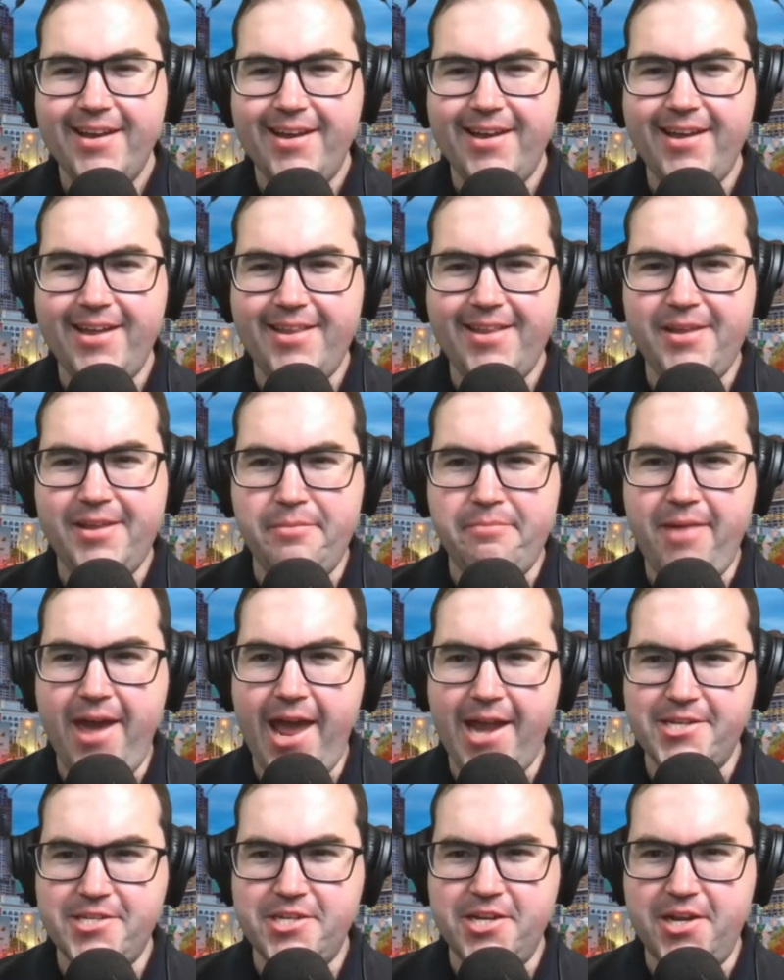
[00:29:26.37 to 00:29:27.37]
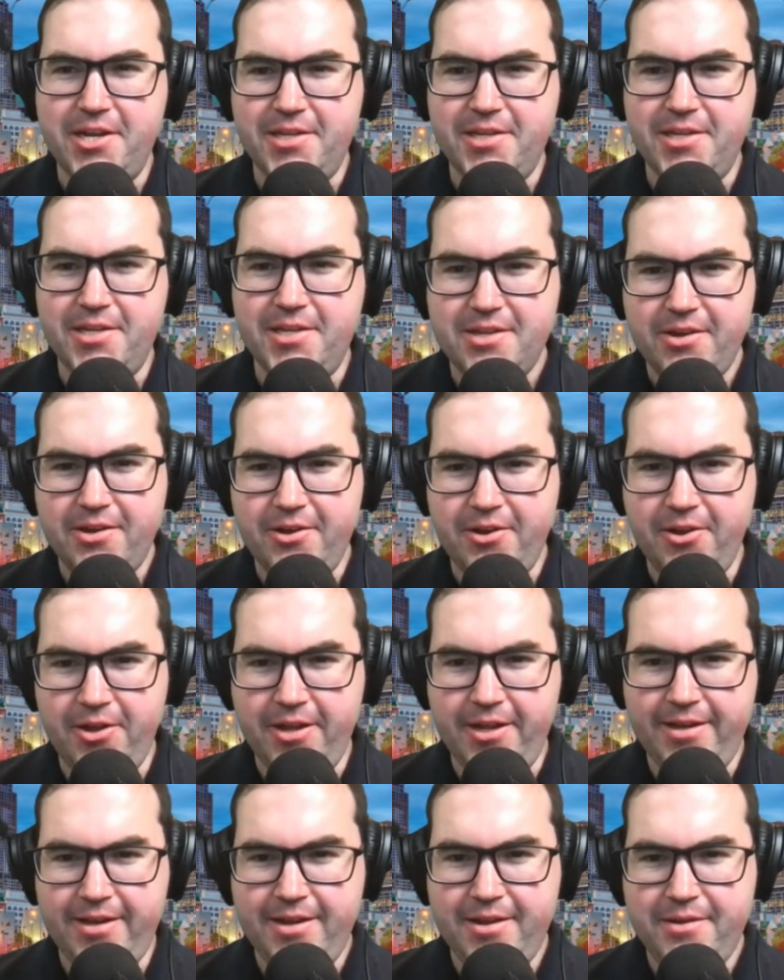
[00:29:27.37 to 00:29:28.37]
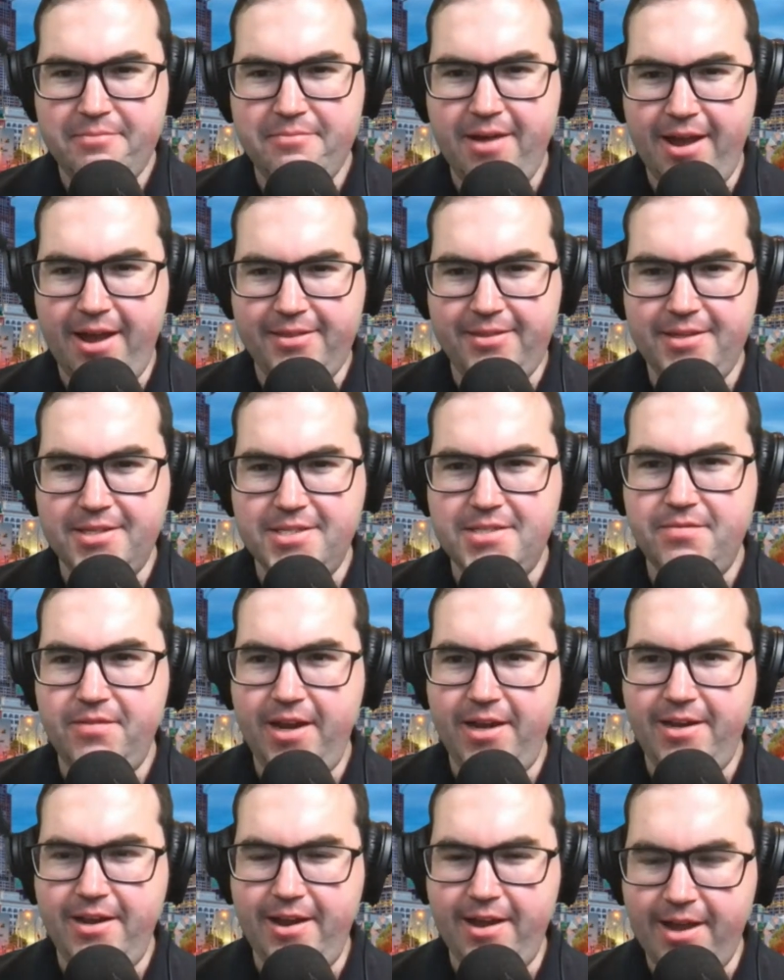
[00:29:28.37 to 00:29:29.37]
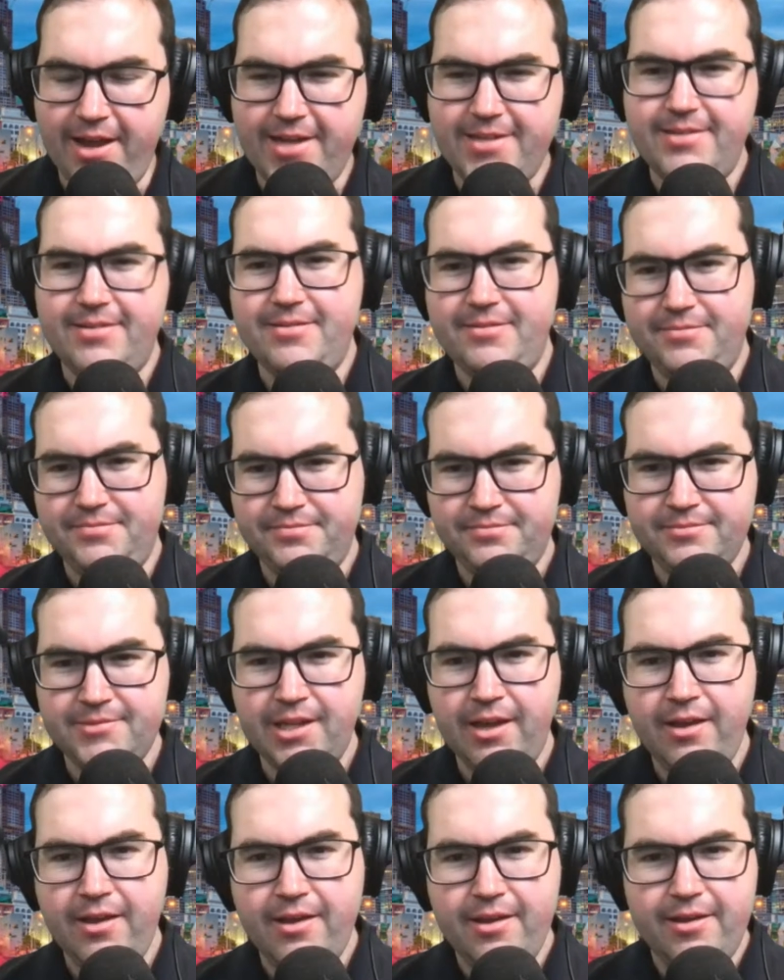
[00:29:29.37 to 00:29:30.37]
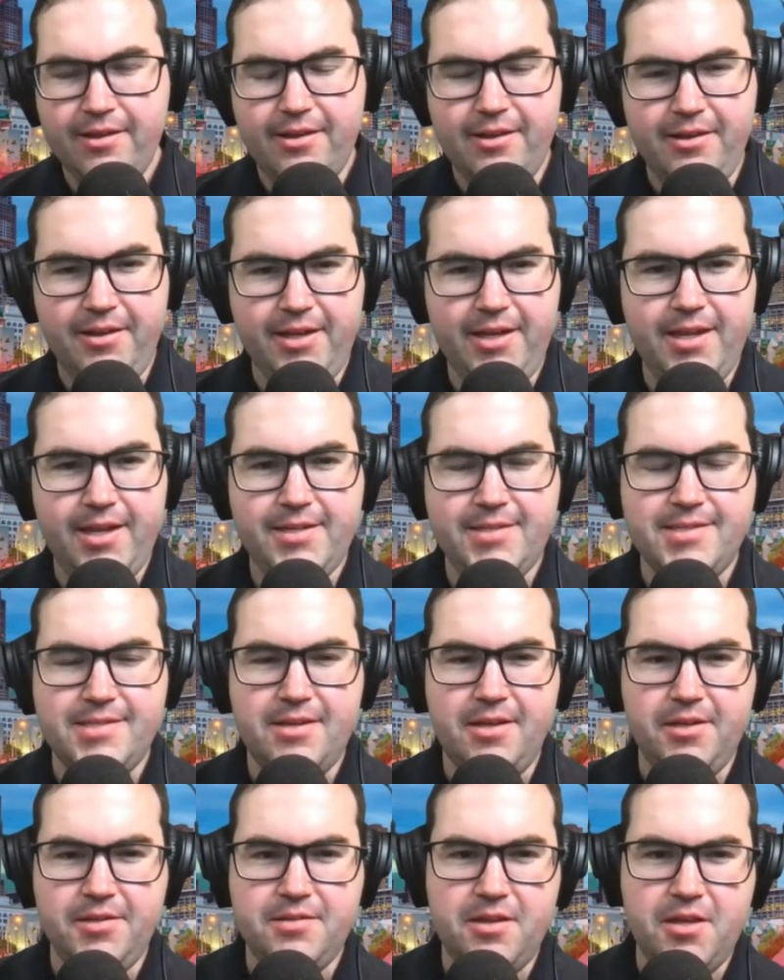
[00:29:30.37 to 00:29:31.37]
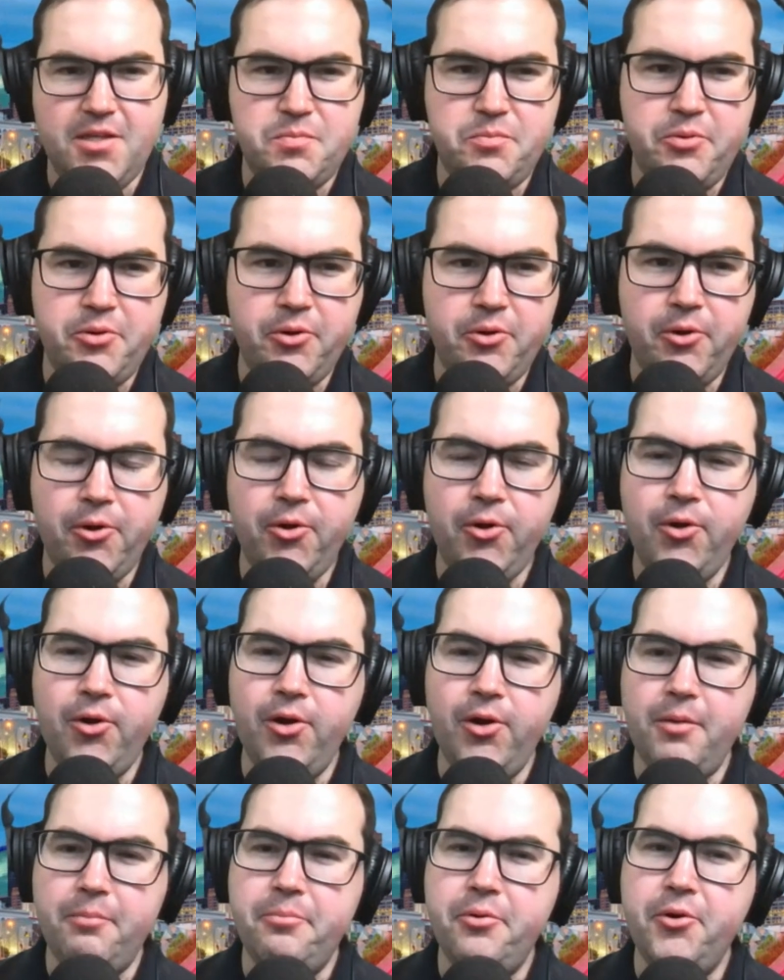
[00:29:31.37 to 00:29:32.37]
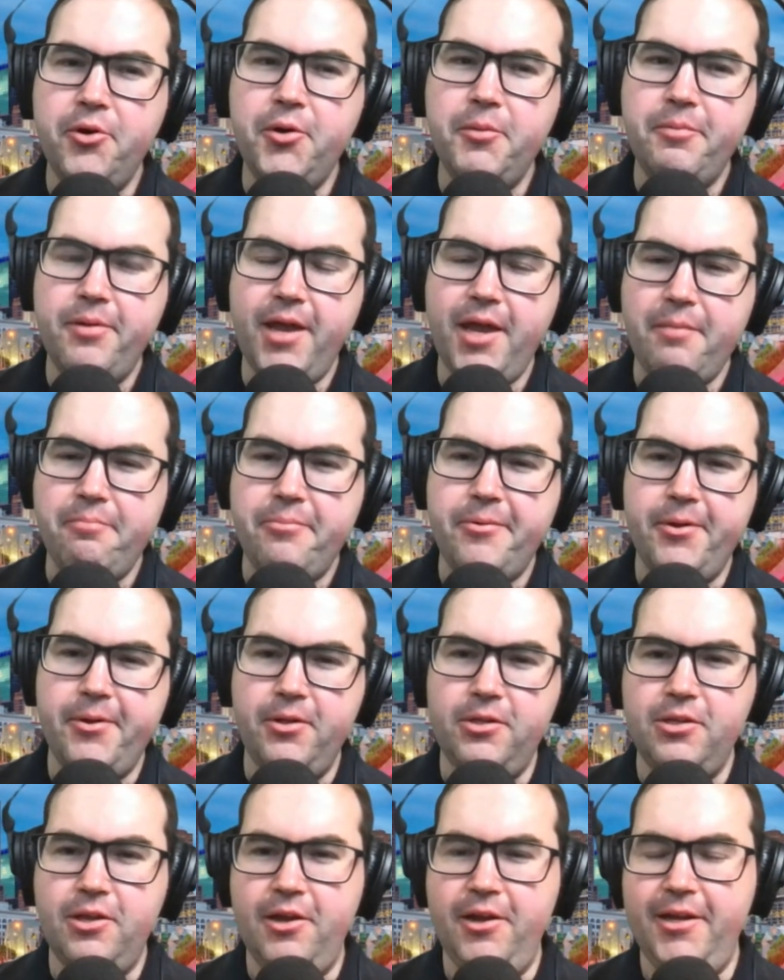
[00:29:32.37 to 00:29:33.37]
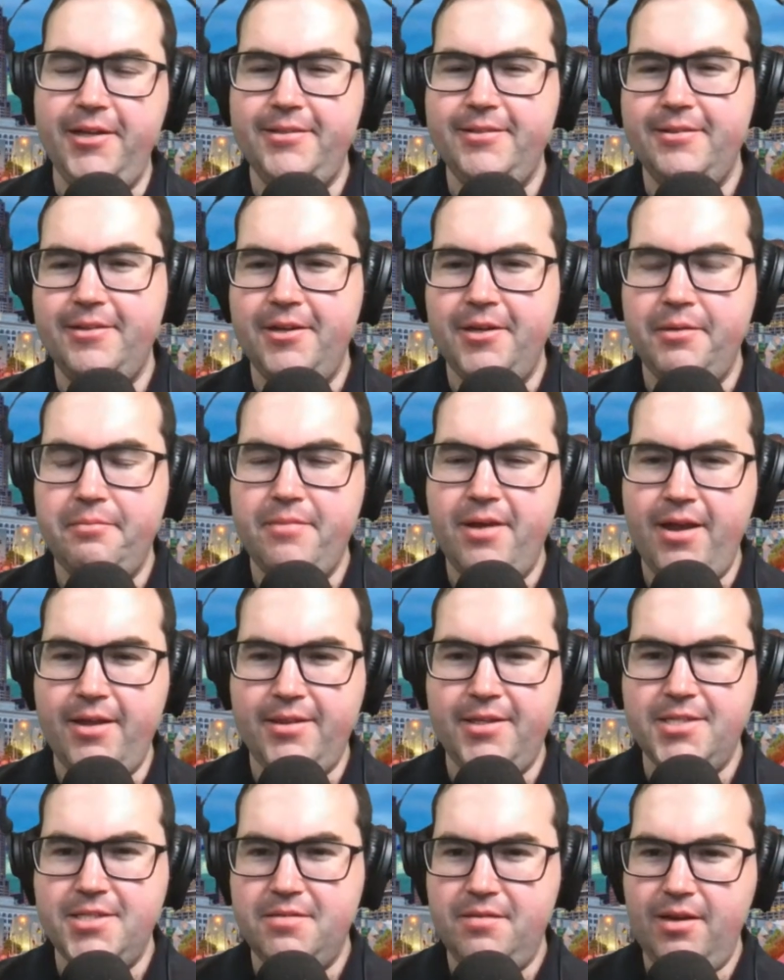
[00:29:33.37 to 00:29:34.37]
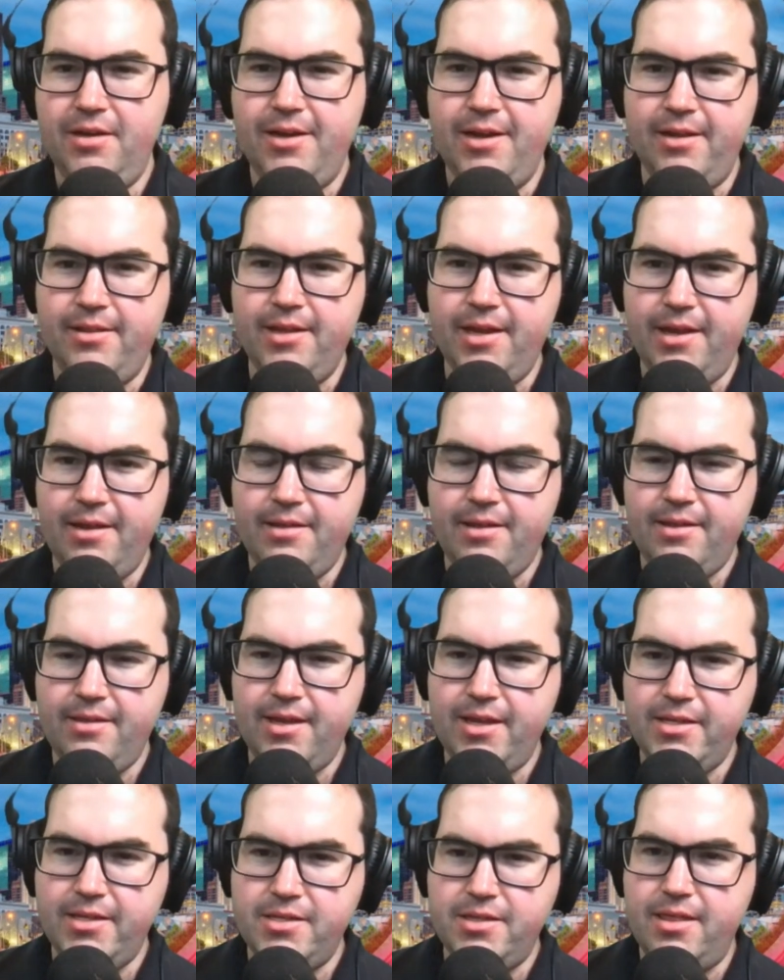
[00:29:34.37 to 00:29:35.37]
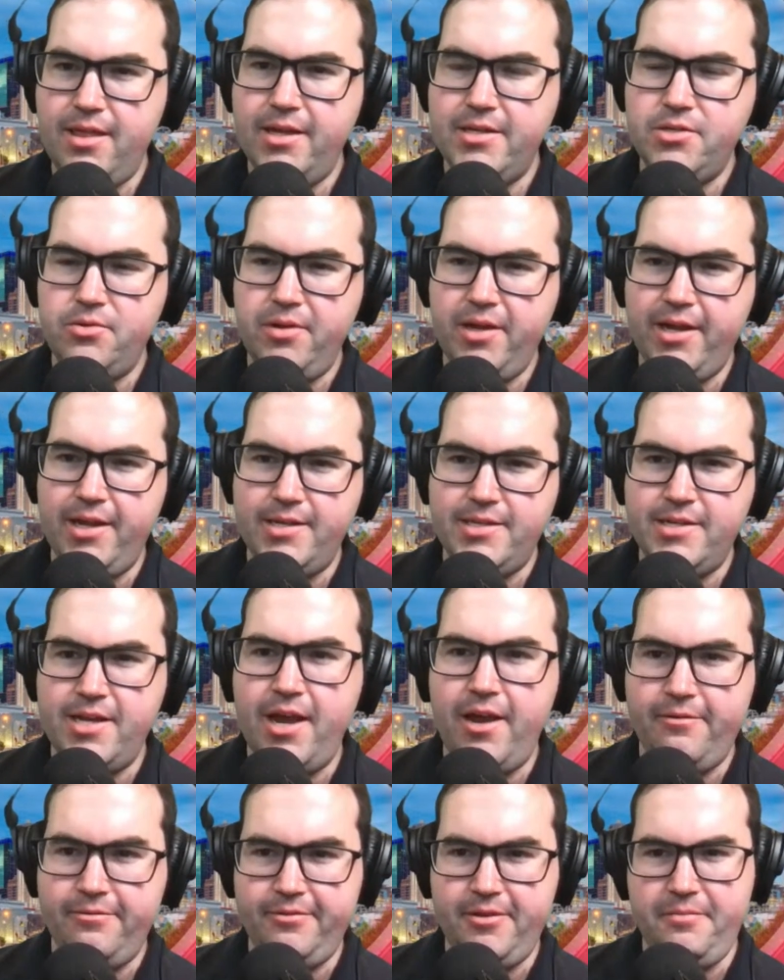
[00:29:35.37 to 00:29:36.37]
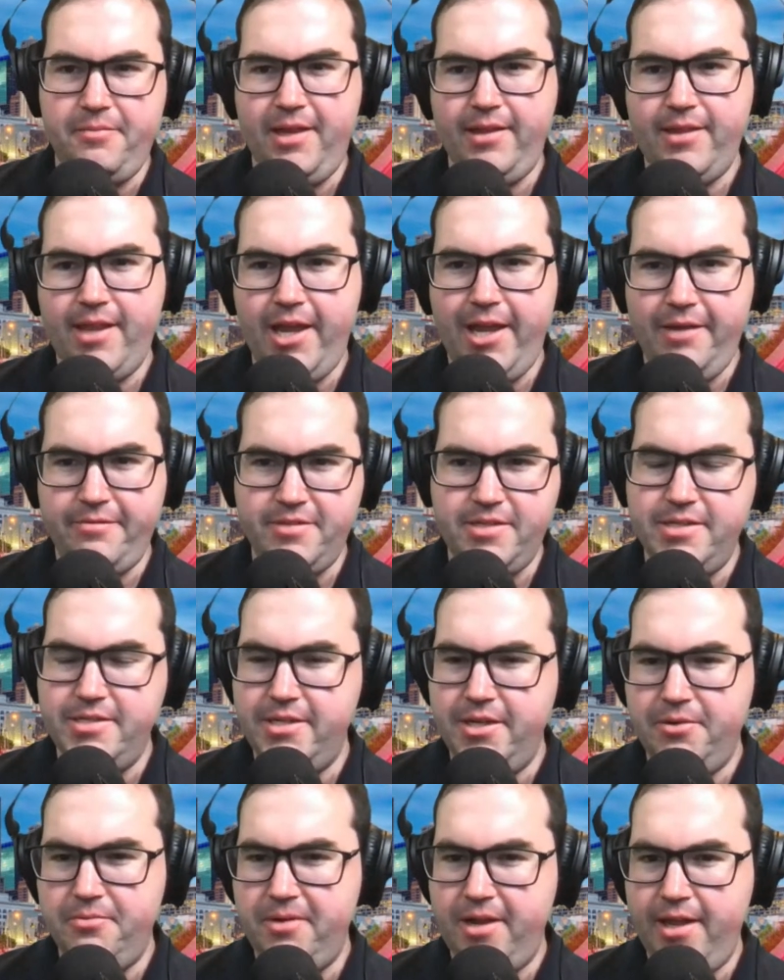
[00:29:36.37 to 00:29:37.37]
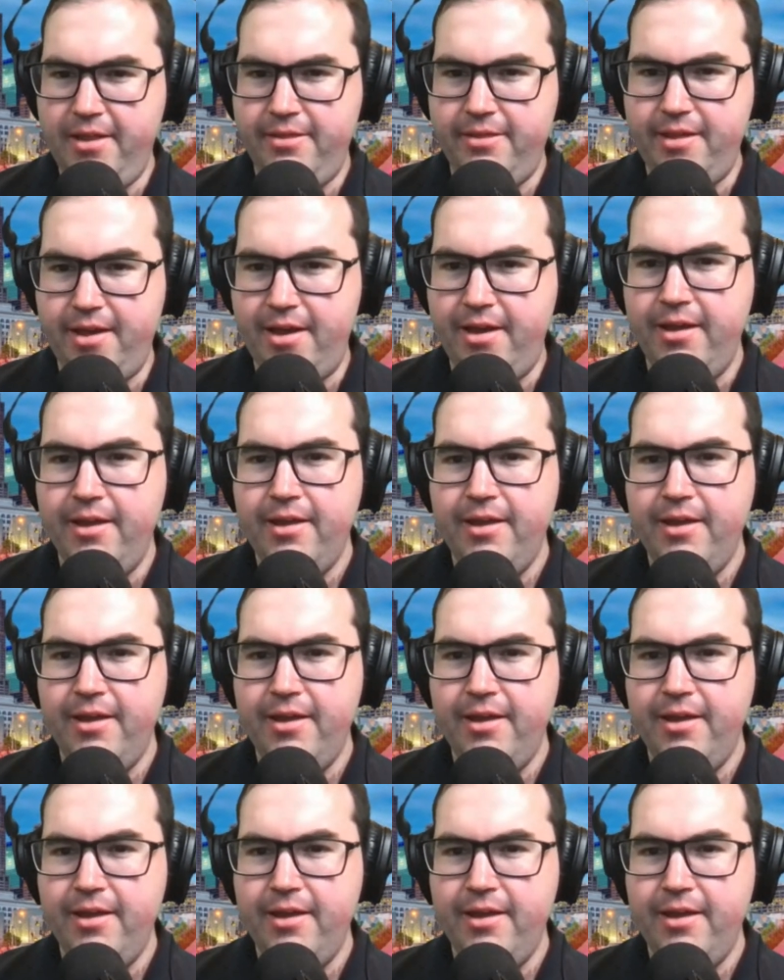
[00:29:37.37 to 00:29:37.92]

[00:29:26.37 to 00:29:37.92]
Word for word: uh, the mansions on Martha's Vineyard. Oh yes, those those poor poor people on on Martha's Vineyard. They're they're they're, they're doing it tough. I mean, they have to deal with uh,